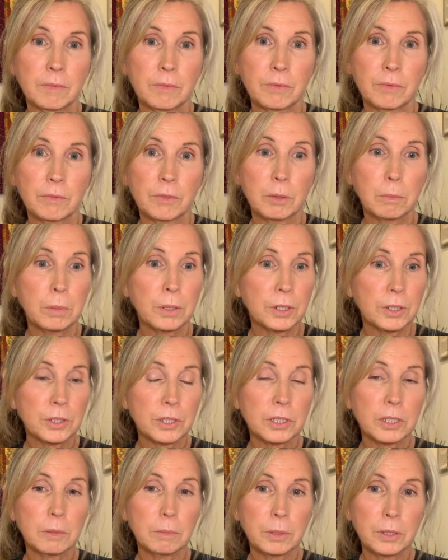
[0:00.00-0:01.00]
from
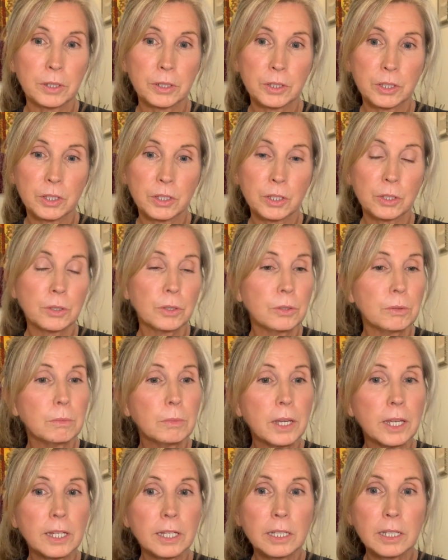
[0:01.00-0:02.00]
person to person. So don't
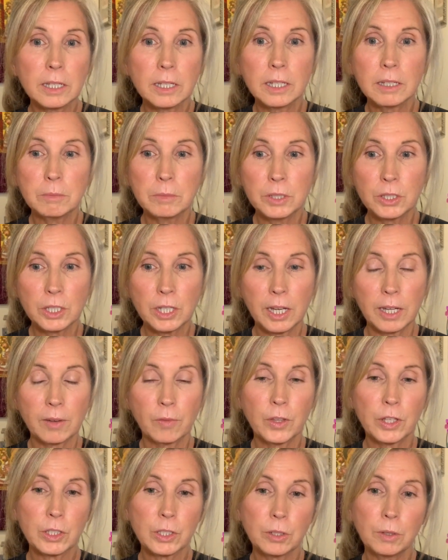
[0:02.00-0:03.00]
make any image out of
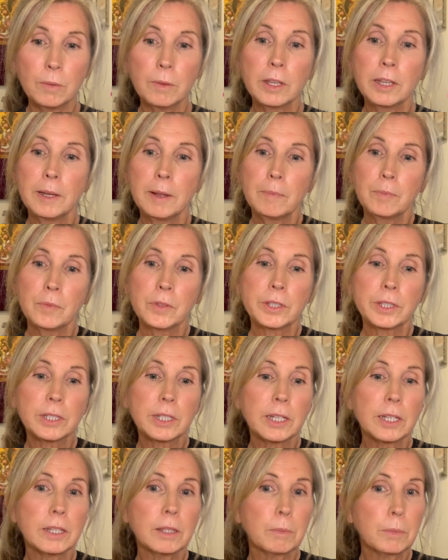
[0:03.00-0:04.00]
this. Don't
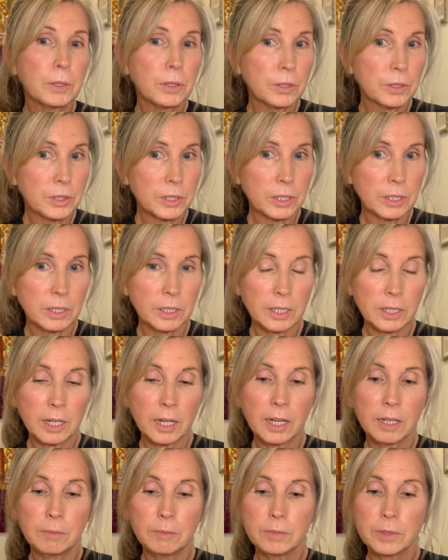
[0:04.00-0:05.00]
see the person that
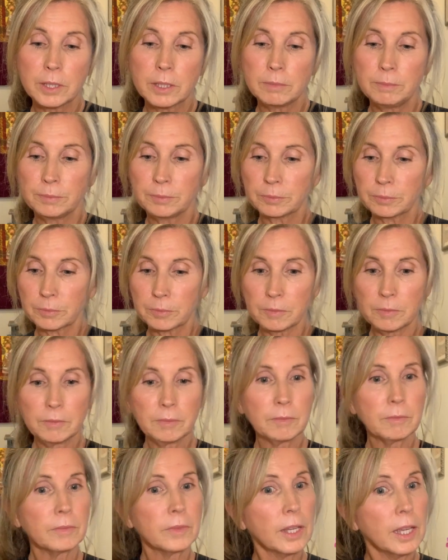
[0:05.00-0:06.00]
comes
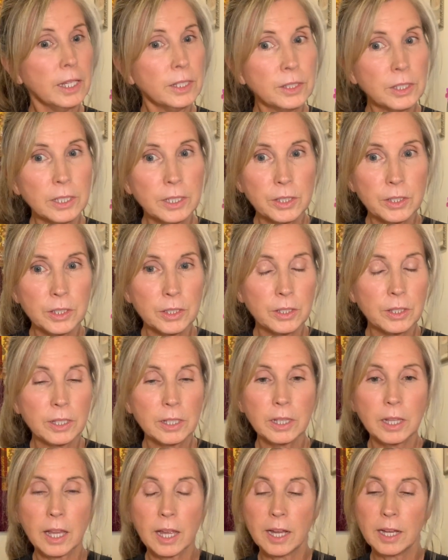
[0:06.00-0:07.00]
and teaches the
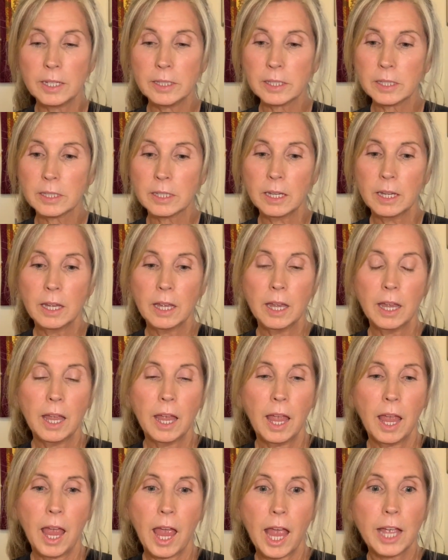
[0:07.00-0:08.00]
class,
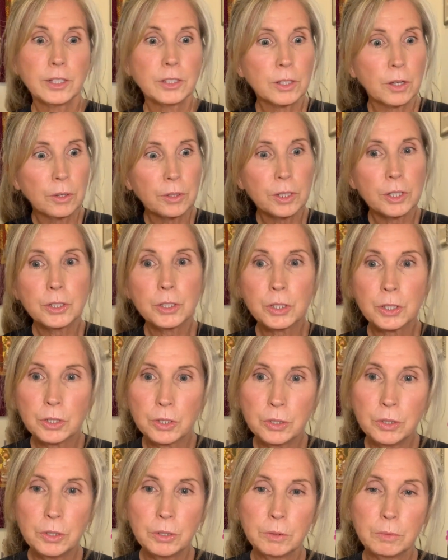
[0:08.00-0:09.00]
and don't
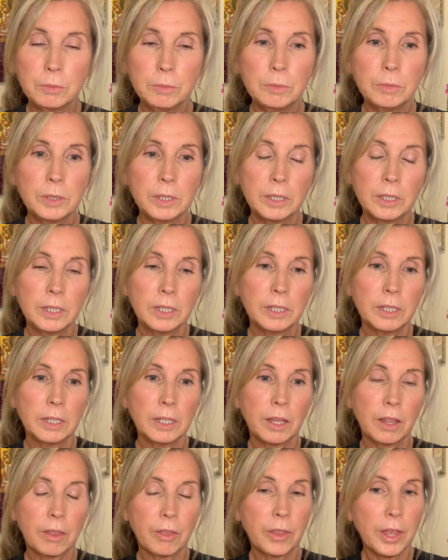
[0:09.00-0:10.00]
assume
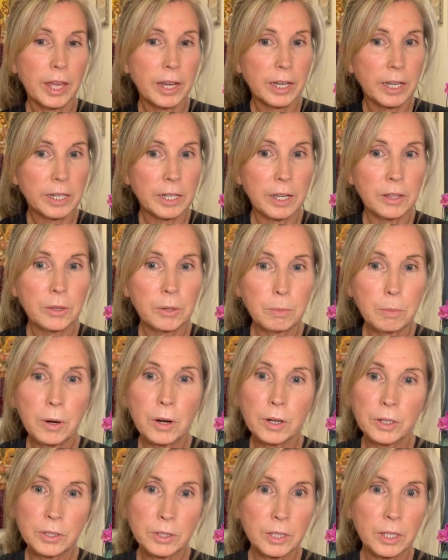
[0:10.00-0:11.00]
that at other
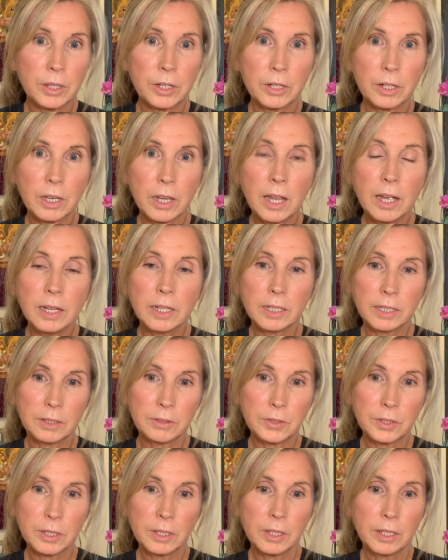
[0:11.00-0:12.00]
parts of their
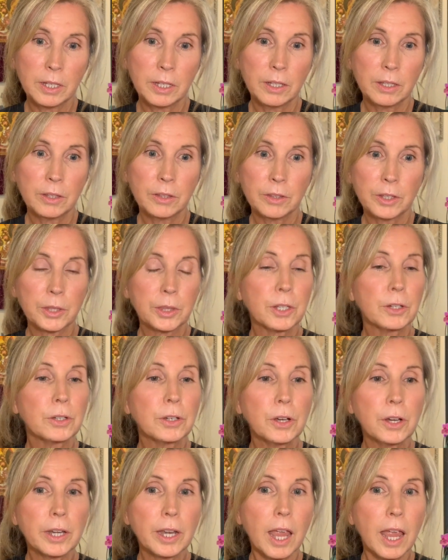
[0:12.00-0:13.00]
lives that they're
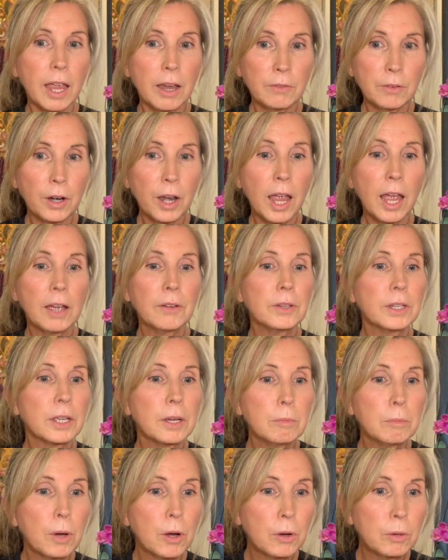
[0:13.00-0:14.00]
not ever having a
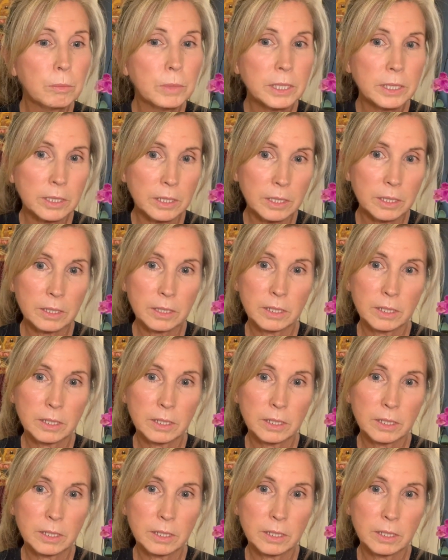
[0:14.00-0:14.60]
moment